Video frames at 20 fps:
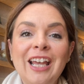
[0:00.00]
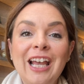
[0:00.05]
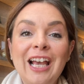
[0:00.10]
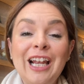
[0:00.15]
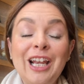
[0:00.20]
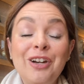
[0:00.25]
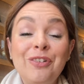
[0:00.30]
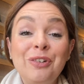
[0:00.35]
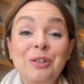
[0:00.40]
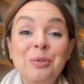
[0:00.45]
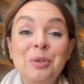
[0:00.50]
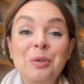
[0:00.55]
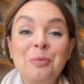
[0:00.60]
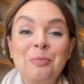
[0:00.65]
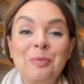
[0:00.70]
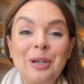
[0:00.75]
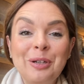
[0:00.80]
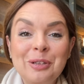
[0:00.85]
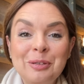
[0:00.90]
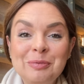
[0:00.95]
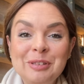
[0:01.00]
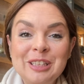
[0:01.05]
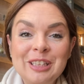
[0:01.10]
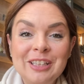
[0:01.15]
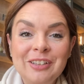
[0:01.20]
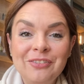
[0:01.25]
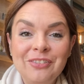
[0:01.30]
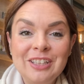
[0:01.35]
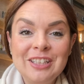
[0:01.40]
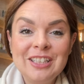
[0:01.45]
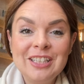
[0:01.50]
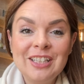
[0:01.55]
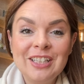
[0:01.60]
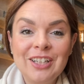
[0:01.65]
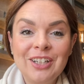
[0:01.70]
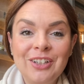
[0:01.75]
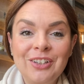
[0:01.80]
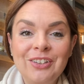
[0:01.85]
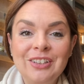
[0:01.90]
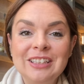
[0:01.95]
Hello everyone, welcome to the
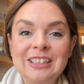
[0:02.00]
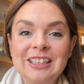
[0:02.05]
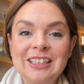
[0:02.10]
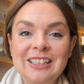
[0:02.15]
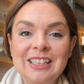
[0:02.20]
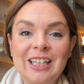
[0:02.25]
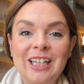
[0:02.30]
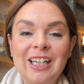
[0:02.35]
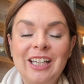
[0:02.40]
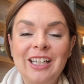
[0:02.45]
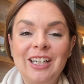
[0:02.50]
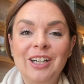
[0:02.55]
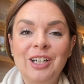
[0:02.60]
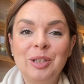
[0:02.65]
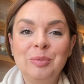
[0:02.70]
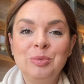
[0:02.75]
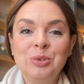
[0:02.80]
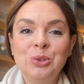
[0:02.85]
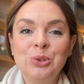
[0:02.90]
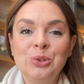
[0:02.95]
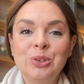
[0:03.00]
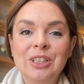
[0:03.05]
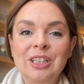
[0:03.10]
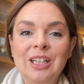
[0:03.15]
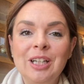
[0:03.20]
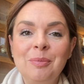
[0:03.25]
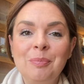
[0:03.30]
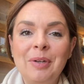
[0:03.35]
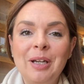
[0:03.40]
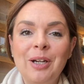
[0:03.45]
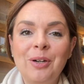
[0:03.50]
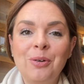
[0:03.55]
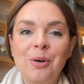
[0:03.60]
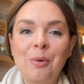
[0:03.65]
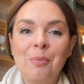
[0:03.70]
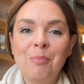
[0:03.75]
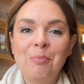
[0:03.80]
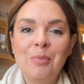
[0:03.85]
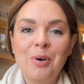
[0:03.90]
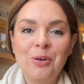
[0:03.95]
video. Today I'm talking
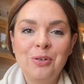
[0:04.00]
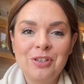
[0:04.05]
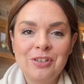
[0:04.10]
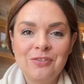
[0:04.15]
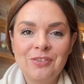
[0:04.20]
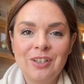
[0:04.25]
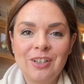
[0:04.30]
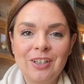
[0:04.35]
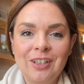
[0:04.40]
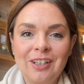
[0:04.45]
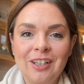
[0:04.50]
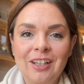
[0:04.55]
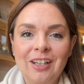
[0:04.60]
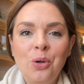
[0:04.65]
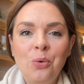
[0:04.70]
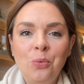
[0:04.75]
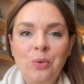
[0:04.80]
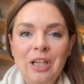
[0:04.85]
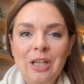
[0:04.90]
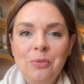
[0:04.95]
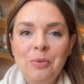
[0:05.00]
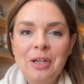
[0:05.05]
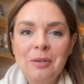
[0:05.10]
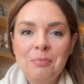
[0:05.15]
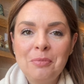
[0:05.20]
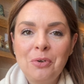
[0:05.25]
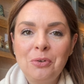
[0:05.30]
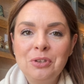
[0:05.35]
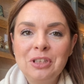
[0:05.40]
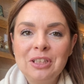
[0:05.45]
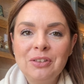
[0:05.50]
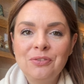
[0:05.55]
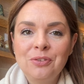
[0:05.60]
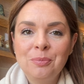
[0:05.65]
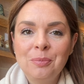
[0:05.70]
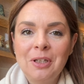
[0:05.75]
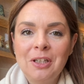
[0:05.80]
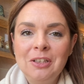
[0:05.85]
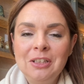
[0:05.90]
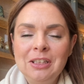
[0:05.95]
about Moldavite. We went molding for
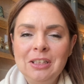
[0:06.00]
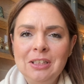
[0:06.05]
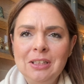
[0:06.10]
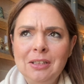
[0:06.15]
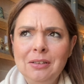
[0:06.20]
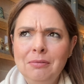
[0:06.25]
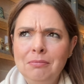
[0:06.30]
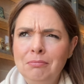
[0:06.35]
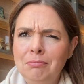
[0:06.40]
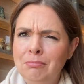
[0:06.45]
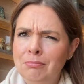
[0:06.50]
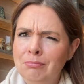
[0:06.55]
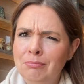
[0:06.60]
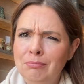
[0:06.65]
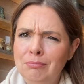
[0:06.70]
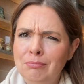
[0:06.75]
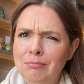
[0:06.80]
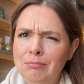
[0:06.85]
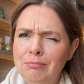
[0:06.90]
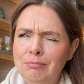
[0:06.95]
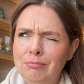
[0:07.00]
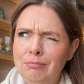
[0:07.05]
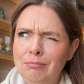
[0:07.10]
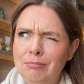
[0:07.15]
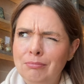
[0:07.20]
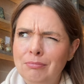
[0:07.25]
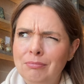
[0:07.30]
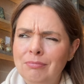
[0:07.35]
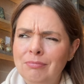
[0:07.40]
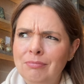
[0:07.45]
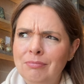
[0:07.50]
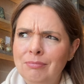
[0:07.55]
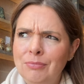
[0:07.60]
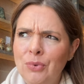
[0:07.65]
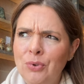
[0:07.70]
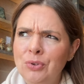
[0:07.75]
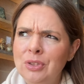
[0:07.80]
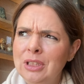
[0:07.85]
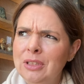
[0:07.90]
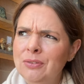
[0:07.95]
mining.
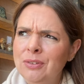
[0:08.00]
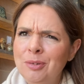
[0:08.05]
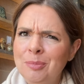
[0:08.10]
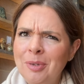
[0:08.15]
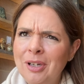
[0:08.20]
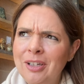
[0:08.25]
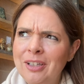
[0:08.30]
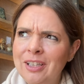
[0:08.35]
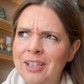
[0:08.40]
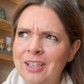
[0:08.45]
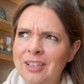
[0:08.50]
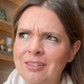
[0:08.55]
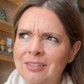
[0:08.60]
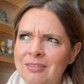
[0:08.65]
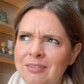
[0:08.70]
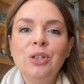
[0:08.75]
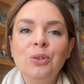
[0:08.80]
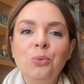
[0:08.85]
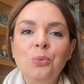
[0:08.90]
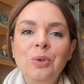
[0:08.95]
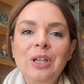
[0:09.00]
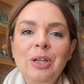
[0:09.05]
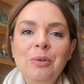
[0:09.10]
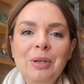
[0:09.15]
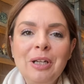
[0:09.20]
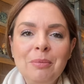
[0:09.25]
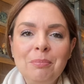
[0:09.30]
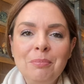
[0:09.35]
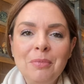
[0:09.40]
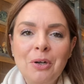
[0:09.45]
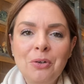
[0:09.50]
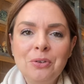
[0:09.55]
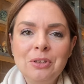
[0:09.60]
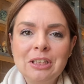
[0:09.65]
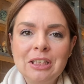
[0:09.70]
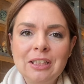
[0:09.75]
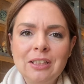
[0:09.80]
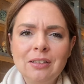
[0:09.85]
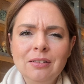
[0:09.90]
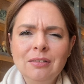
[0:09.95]
We went
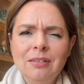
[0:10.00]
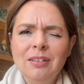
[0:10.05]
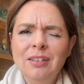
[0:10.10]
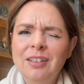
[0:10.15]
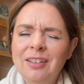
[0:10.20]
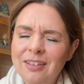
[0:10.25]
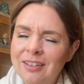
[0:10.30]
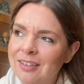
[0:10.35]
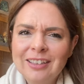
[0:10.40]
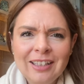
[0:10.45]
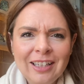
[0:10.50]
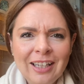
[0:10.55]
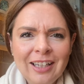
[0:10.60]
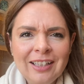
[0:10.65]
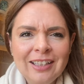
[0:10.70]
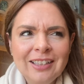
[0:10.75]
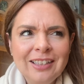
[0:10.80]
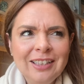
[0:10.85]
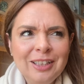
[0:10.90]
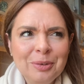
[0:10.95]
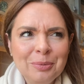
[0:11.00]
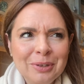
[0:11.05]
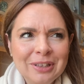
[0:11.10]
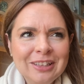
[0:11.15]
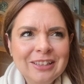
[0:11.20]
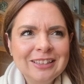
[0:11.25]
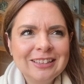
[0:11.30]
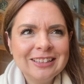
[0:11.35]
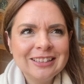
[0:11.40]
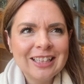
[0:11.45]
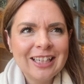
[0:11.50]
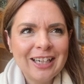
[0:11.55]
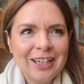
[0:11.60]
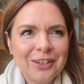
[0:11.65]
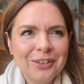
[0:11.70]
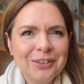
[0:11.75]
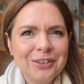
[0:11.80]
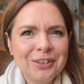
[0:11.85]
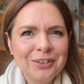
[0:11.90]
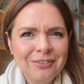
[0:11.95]
molding. Get your words
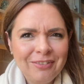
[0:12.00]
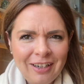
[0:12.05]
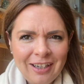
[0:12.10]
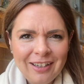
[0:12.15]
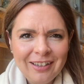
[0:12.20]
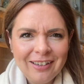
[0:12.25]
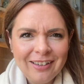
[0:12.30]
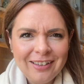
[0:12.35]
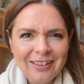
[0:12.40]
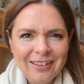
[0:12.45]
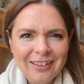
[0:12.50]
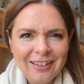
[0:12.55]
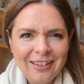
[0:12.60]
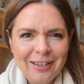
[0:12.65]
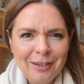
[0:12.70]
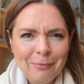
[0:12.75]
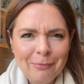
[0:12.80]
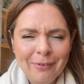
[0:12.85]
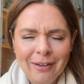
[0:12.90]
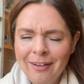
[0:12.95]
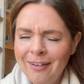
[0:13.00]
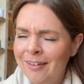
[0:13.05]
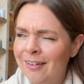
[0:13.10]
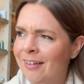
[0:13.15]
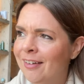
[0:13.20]
out correctly, Kim.